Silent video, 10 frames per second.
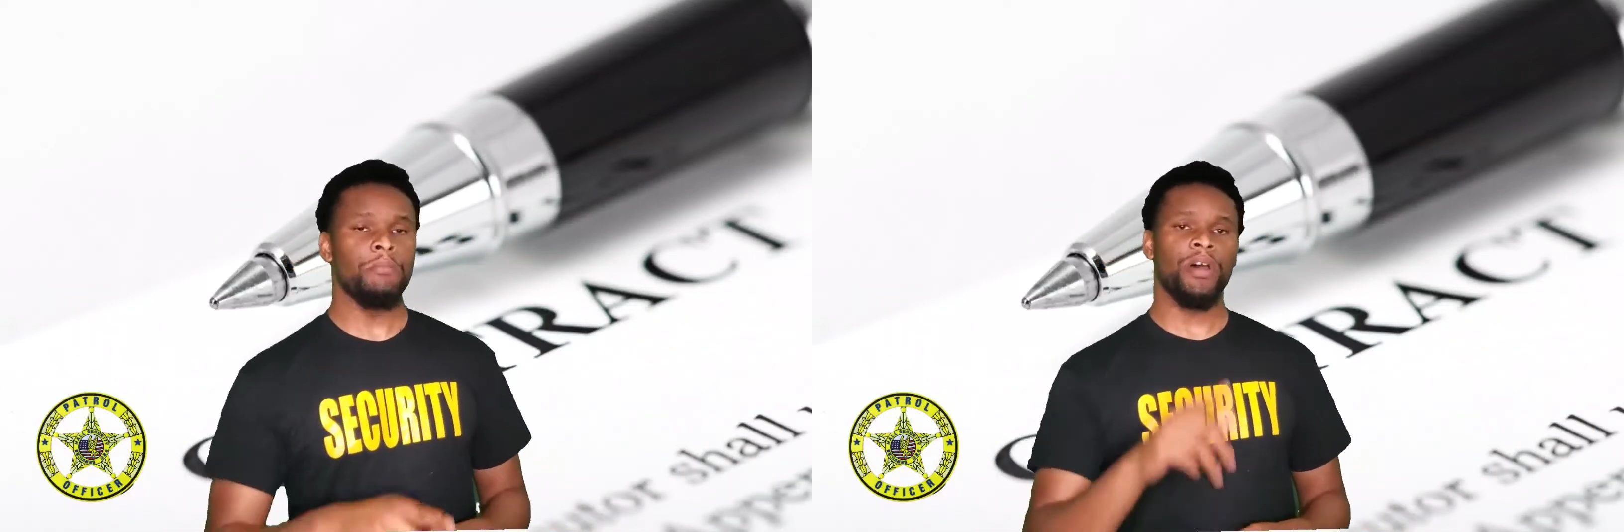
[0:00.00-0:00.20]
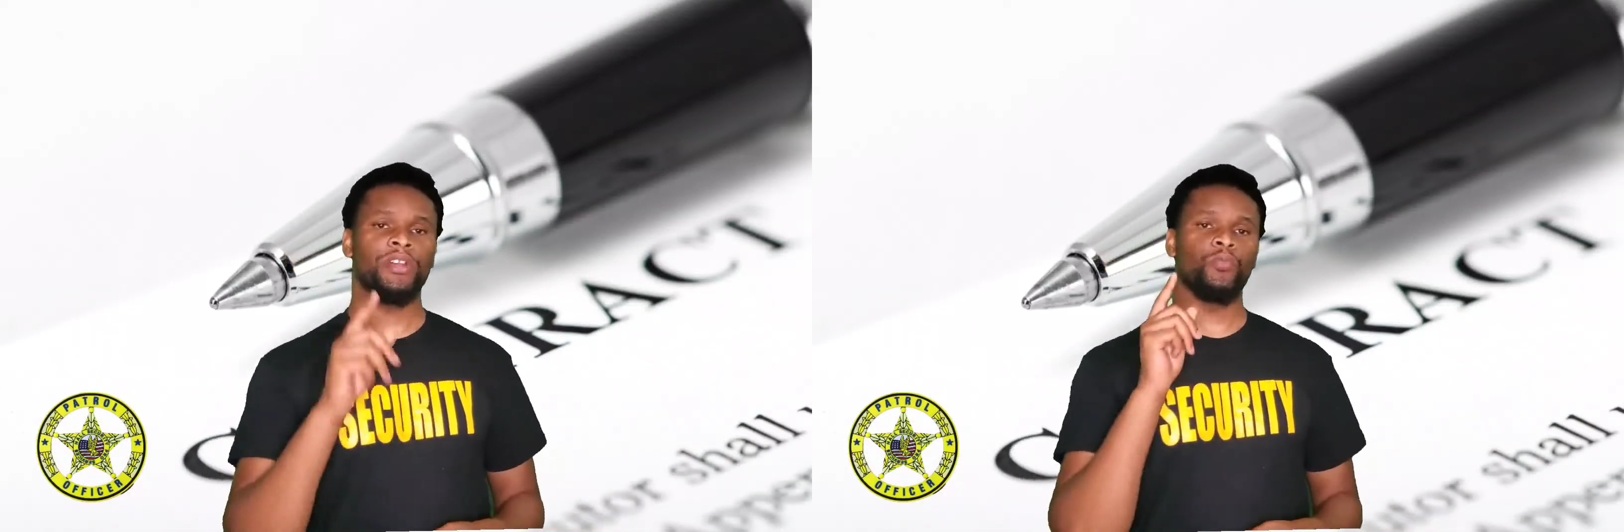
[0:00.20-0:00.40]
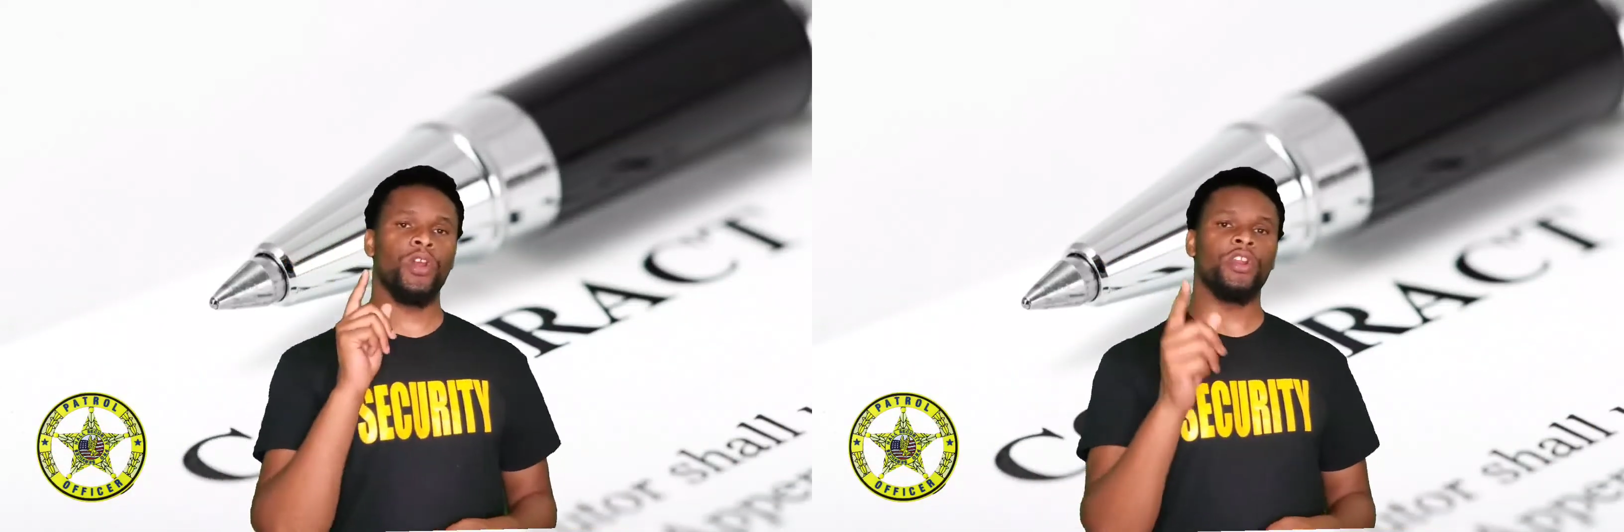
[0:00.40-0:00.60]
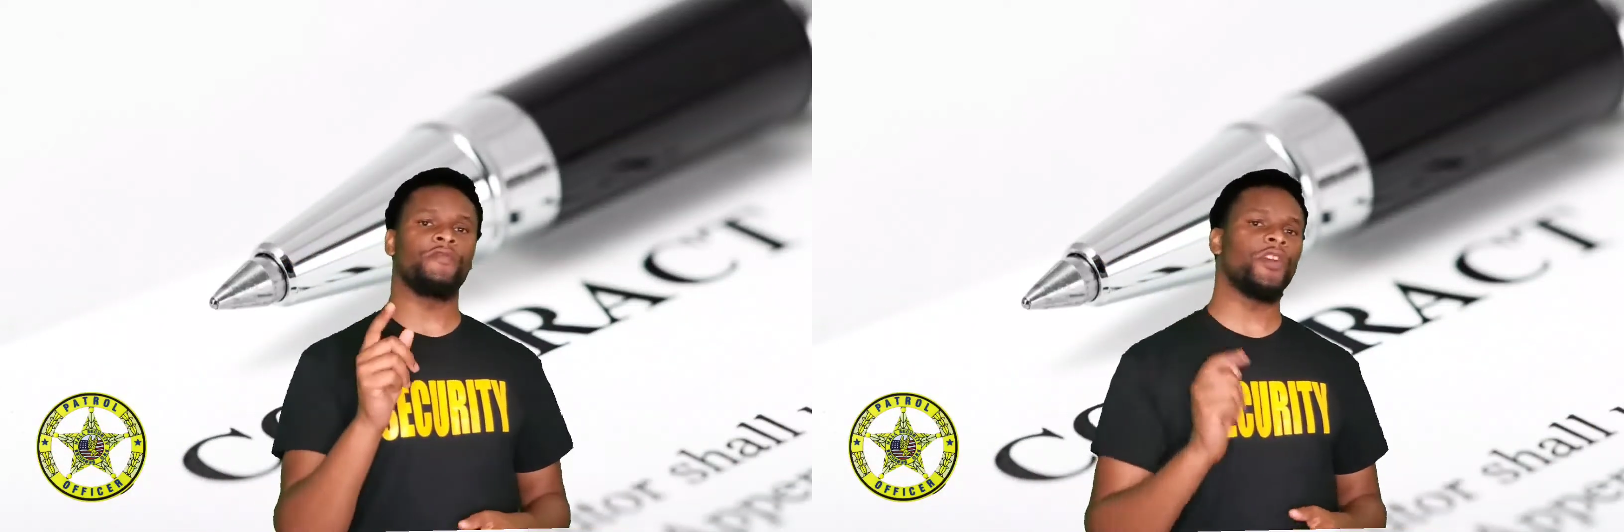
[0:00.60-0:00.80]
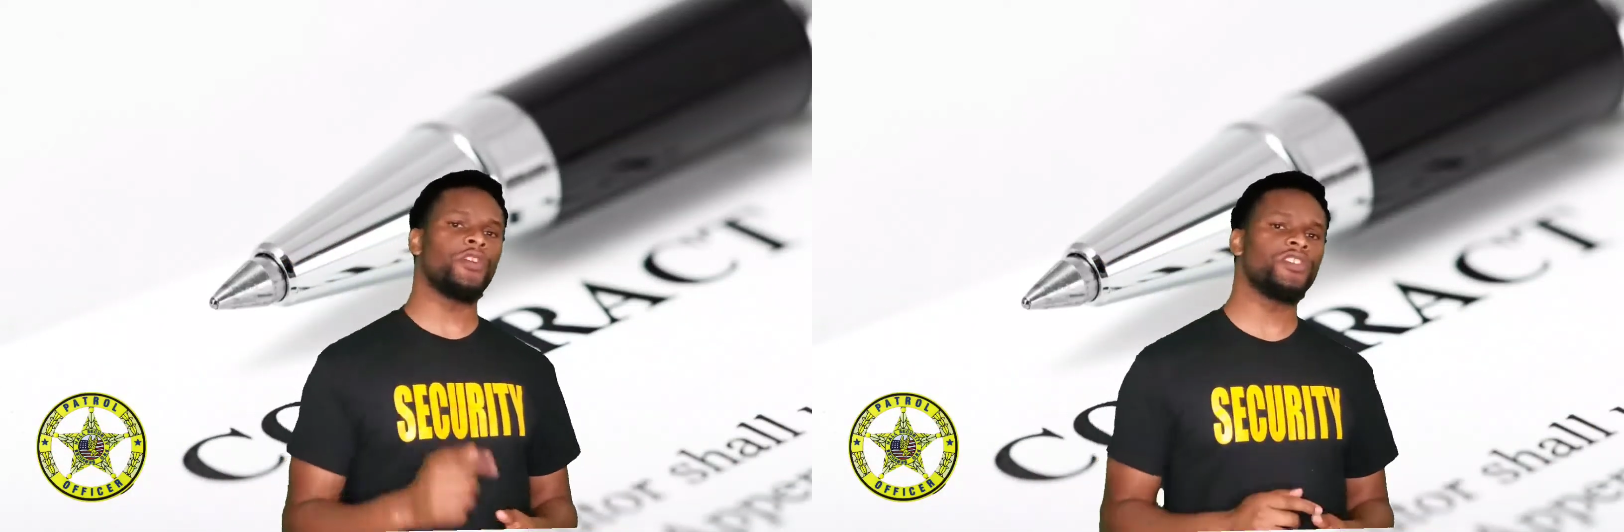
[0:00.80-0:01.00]
But one of the
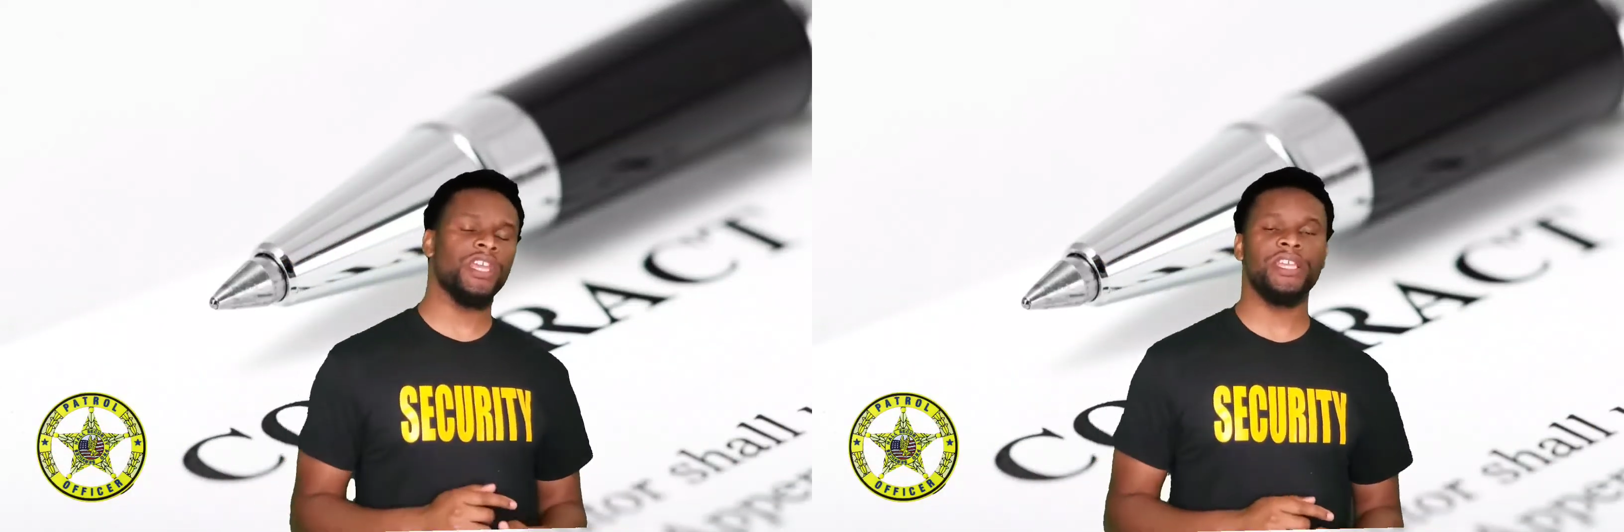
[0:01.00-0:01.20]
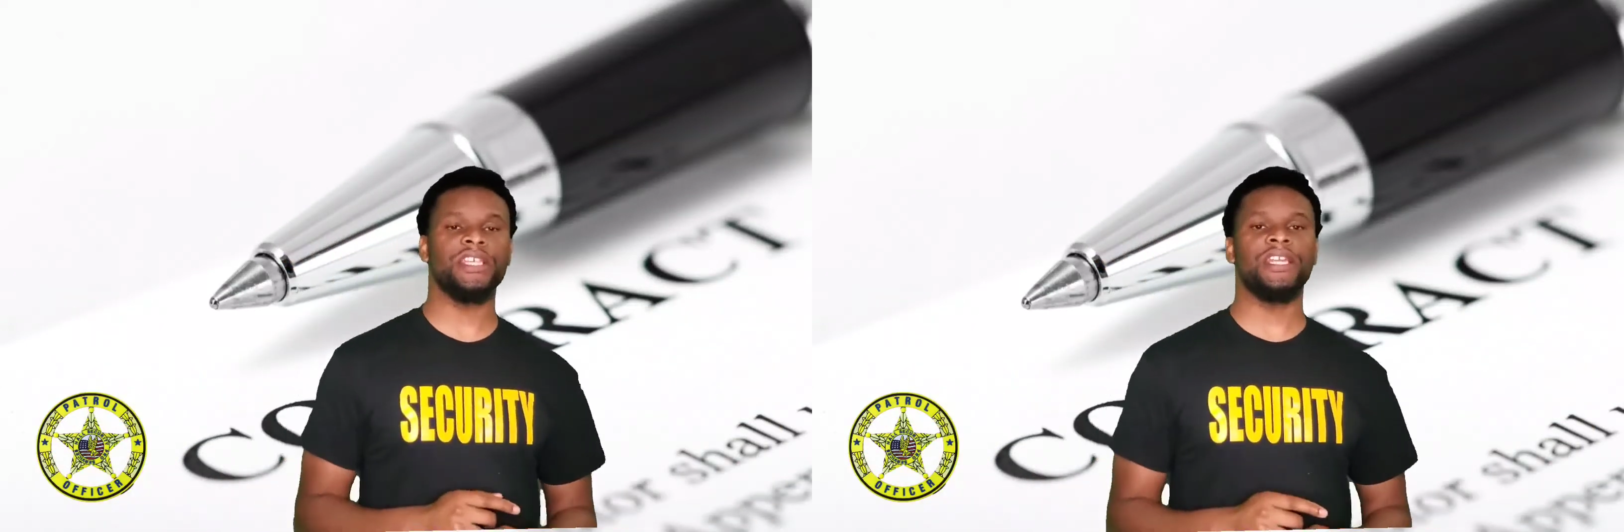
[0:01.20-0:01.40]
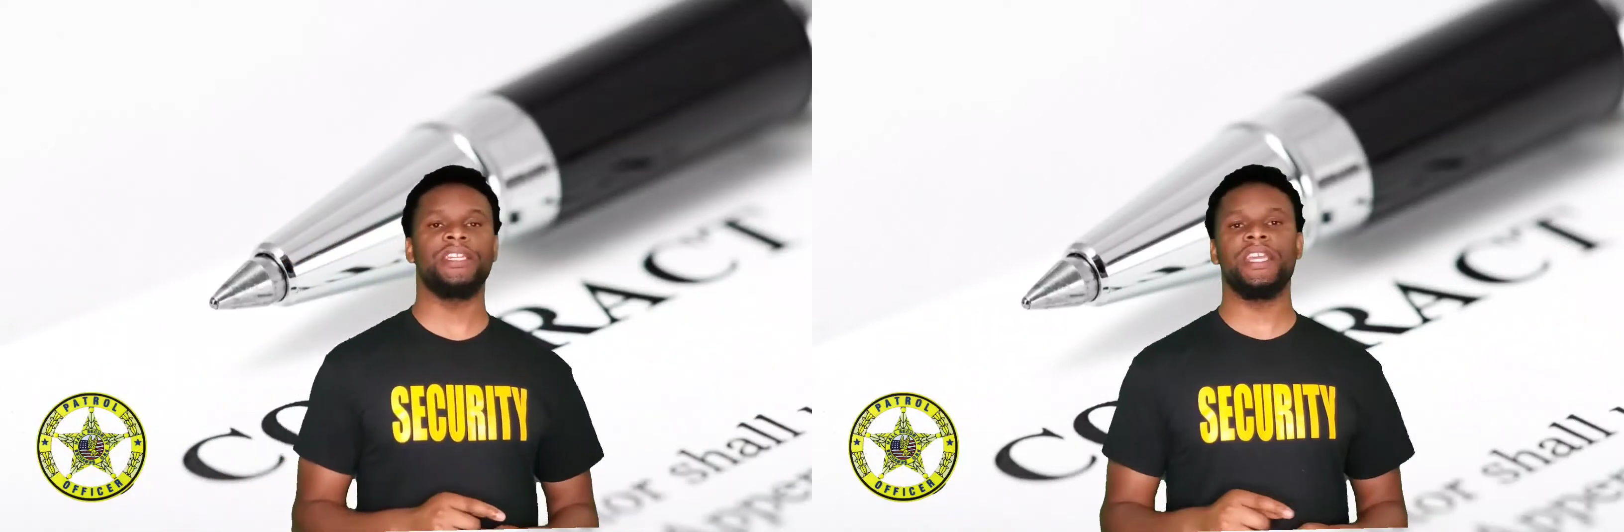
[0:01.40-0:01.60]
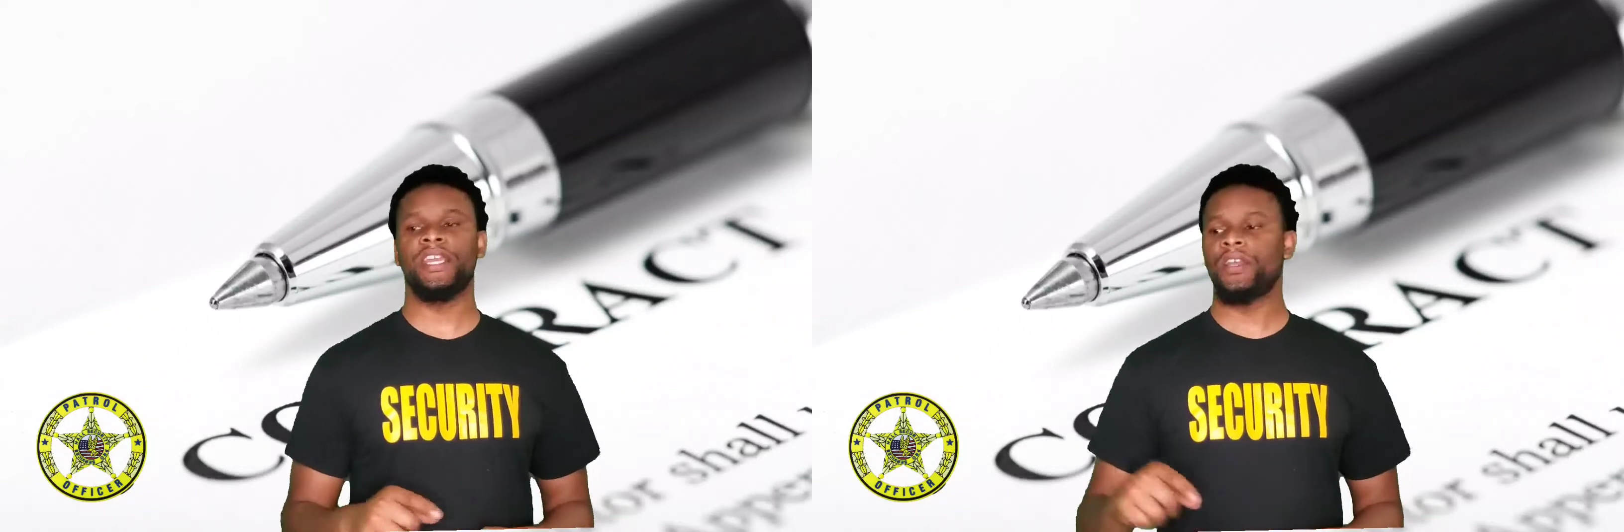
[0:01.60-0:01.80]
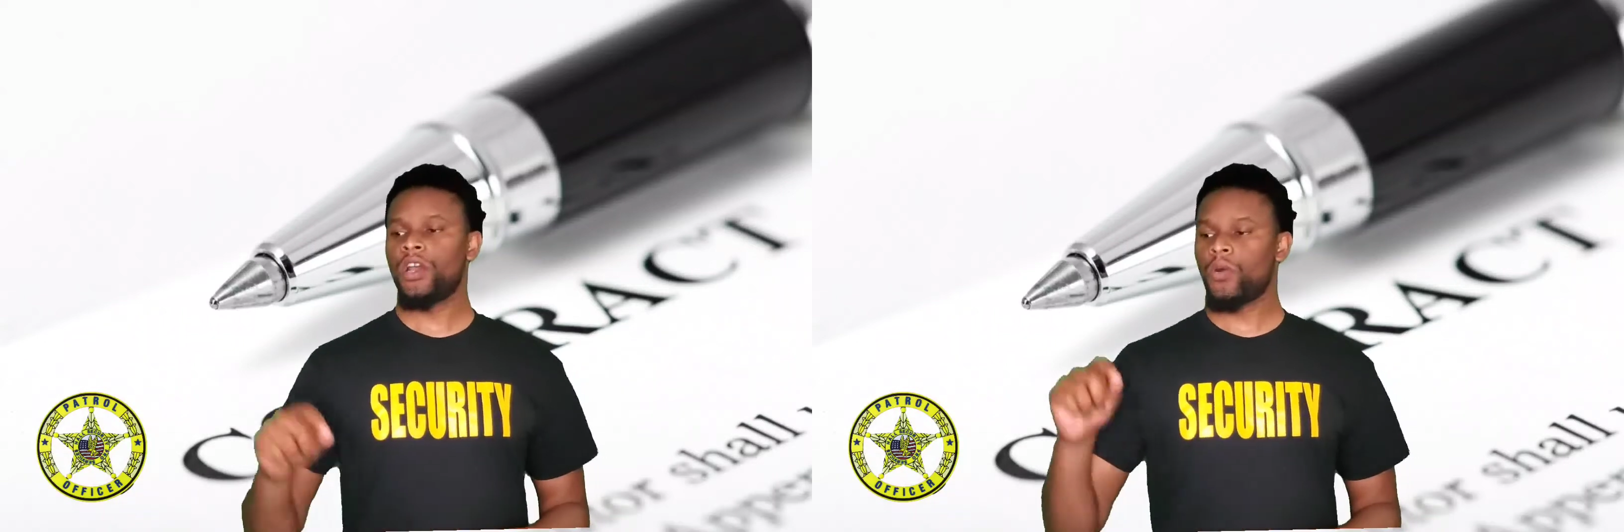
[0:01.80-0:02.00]
first things I did,